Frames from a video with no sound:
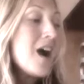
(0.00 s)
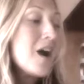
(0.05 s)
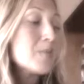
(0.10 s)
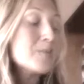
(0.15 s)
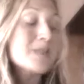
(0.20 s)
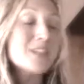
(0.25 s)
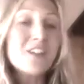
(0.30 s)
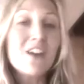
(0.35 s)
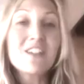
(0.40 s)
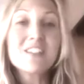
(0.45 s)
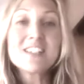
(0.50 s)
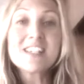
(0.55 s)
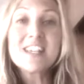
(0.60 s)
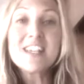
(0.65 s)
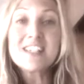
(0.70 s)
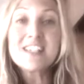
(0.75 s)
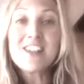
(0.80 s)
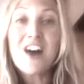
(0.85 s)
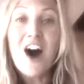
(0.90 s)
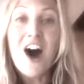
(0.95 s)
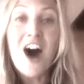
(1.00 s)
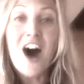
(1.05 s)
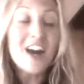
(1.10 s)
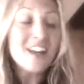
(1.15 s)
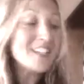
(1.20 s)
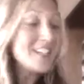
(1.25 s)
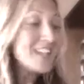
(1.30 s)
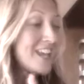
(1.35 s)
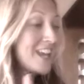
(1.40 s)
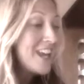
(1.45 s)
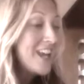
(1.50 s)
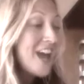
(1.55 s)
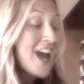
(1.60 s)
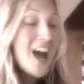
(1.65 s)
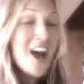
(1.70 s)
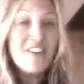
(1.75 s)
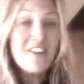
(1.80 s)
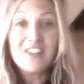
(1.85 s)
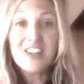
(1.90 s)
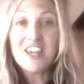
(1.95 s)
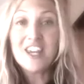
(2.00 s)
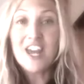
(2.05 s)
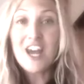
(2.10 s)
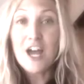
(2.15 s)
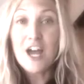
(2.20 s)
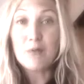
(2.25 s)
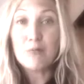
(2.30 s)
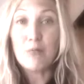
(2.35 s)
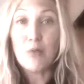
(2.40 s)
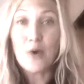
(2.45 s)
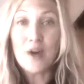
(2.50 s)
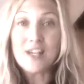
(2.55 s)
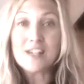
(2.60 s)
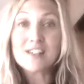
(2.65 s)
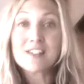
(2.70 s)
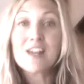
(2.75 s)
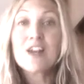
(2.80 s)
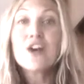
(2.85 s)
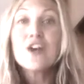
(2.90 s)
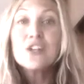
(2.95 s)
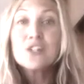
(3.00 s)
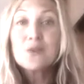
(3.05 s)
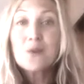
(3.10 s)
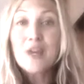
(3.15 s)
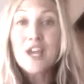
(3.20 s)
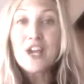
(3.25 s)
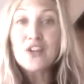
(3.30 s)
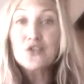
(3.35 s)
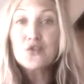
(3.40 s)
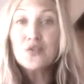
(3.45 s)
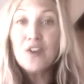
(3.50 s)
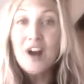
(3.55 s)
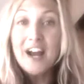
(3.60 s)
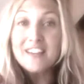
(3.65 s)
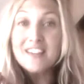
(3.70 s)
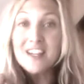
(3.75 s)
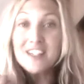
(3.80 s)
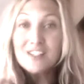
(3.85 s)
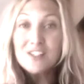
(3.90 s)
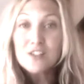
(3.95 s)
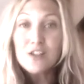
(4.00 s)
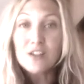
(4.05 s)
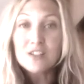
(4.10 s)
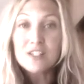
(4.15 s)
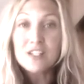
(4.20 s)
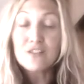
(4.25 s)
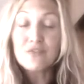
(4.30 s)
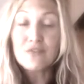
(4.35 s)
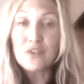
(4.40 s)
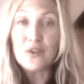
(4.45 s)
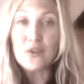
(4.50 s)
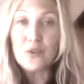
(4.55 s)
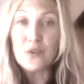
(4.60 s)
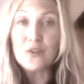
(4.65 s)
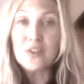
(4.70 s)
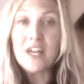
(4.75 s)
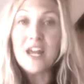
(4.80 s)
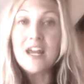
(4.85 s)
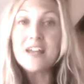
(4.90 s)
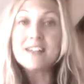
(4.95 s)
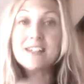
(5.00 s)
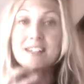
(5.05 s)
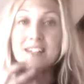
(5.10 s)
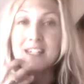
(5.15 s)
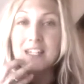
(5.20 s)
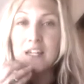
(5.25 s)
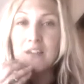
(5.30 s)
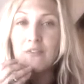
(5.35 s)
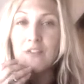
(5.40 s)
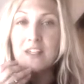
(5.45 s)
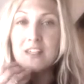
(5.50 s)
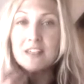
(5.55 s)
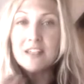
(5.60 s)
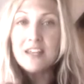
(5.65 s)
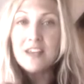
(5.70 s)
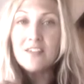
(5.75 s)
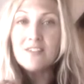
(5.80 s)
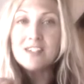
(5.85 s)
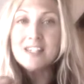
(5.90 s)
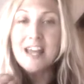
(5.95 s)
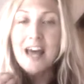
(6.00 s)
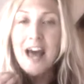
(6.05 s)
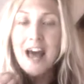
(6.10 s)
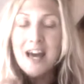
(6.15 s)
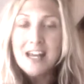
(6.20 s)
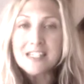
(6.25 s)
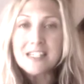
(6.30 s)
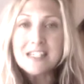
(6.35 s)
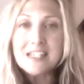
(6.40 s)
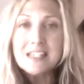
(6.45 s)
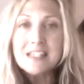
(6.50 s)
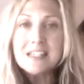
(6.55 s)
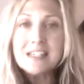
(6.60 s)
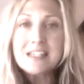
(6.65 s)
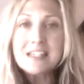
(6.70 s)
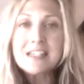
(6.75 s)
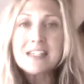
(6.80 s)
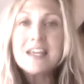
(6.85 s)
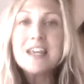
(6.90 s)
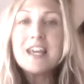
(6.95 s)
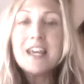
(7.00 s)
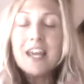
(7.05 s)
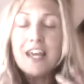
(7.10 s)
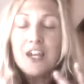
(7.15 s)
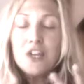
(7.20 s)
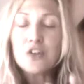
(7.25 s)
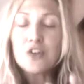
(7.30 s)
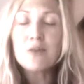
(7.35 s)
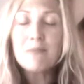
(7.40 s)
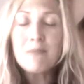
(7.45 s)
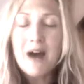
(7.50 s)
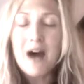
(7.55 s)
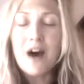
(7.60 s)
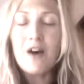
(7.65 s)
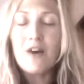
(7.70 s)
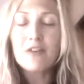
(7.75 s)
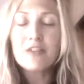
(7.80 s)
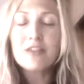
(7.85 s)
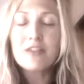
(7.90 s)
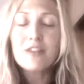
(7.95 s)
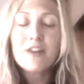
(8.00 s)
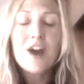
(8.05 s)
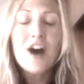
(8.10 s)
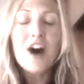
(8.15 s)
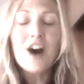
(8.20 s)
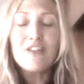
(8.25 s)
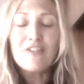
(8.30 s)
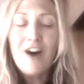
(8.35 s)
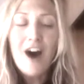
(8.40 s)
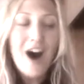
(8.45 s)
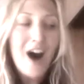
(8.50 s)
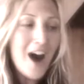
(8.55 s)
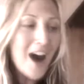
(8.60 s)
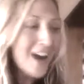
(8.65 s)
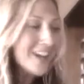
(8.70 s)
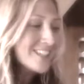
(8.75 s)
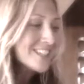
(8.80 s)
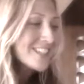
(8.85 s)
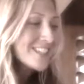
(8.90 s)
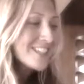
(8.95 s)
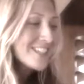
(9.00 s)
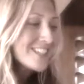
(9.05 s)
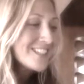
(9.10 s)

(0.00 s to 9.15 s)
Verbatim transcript: um, salty is hot, heavy, and moist. So again, try that salty food and see if it leaves the essence in your mouth of hot,